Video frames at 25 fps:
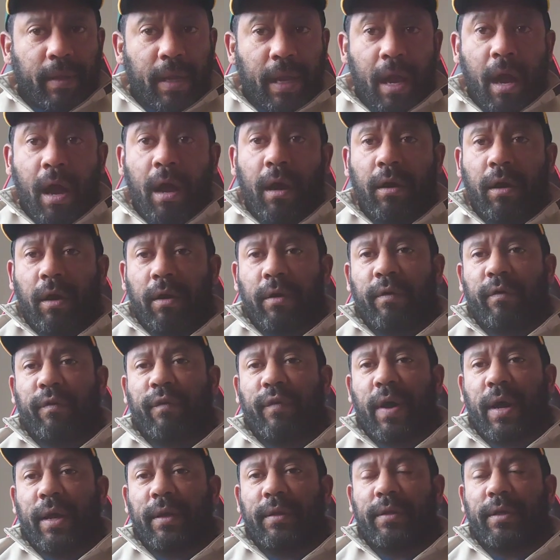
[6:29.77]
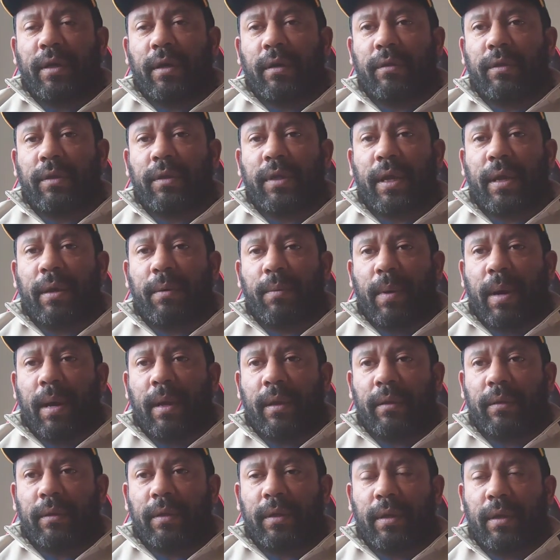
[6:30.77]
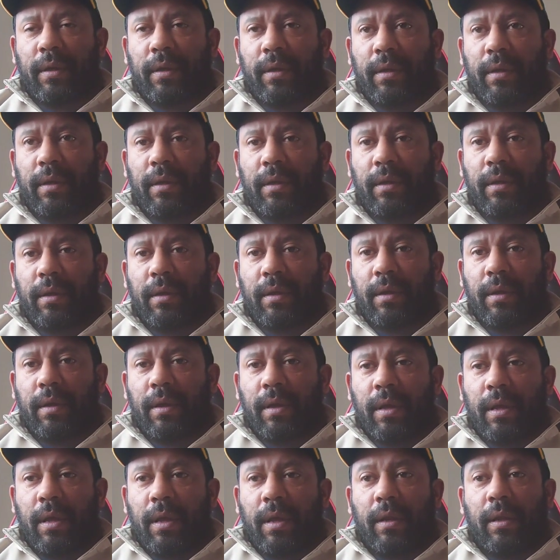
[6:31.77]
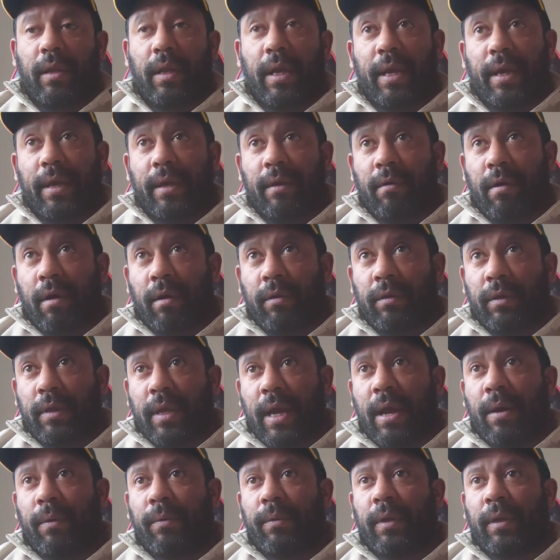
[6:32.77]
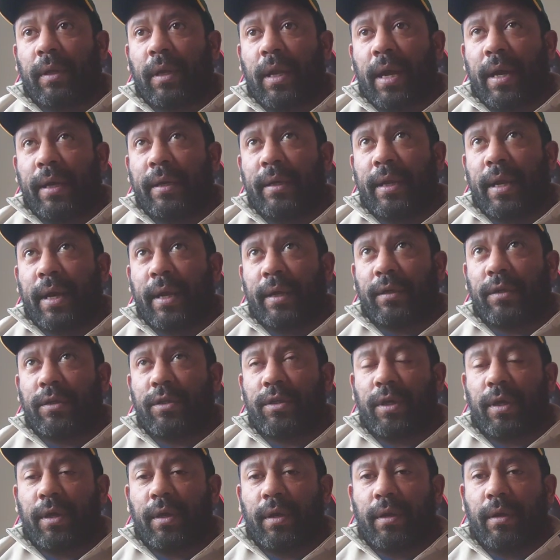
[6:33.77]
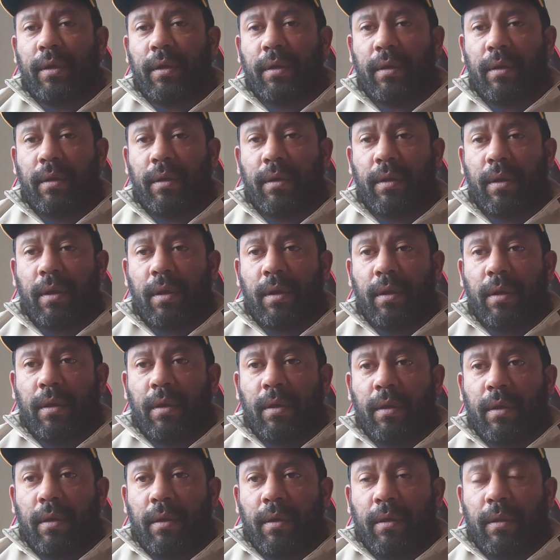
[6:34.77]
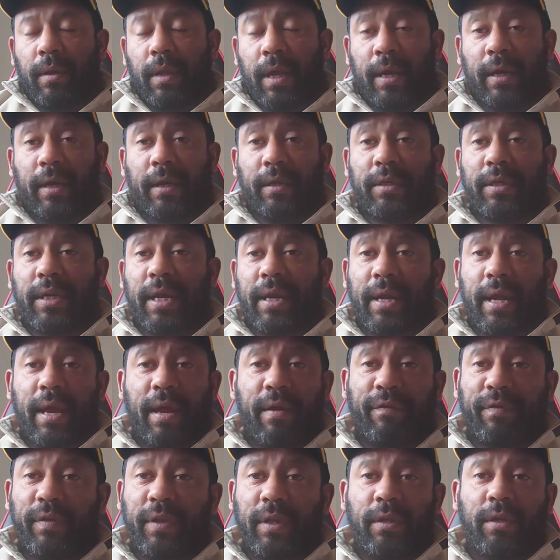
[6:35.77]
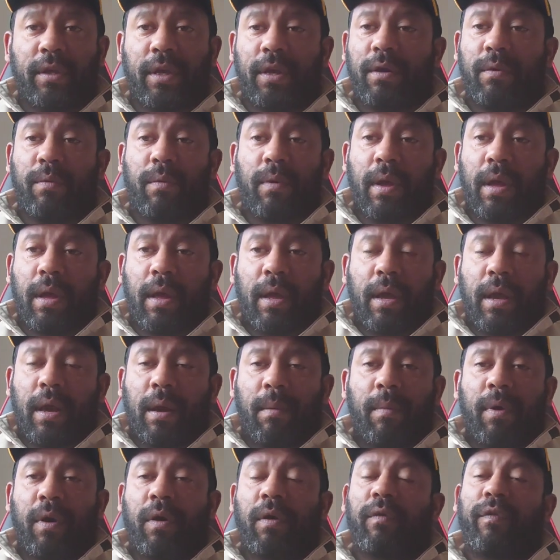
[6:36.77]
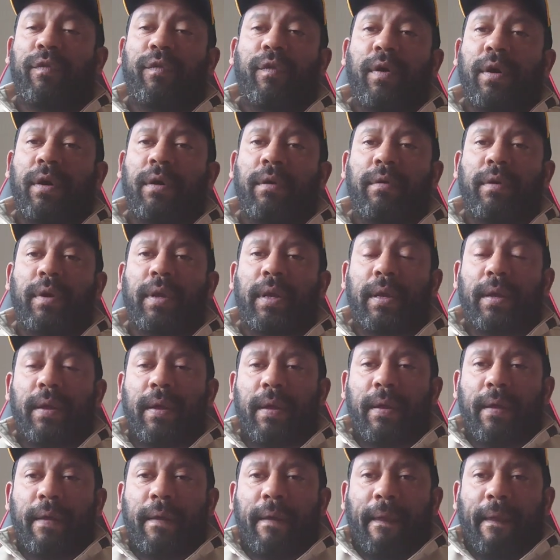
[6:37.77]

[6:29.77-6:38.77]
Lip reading: they are going to fight Deontay Wilder later on down the line next year. Like I said, if they do, I'm all for it.